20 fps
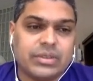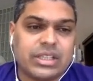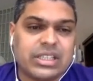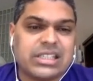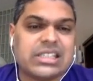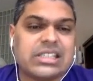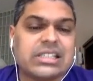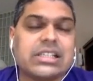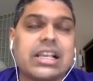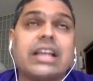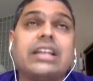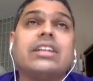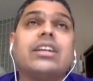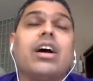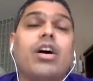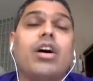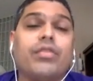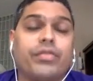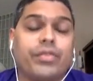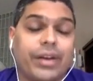set
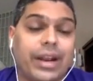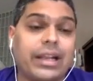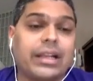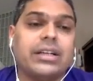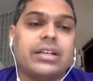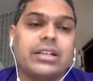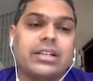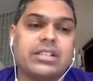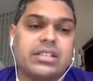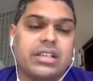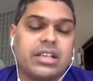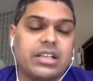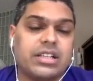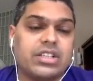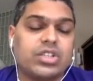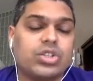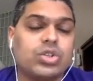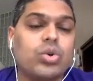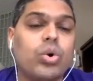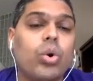of records
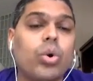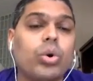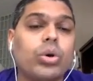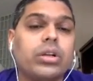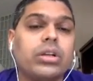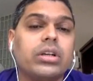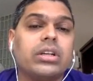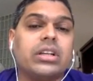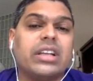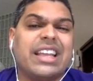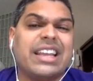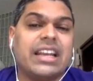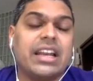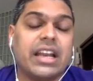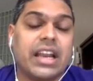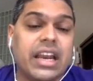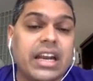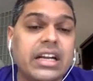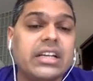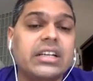is stored in
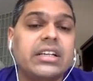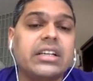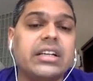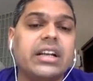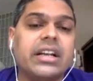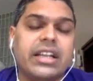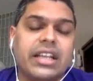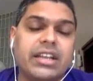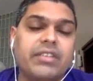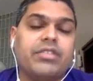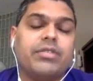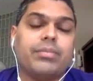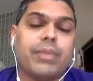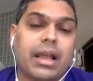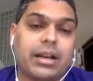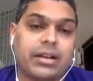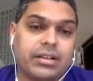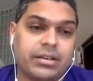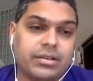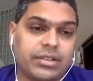an interleaved
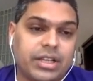manner.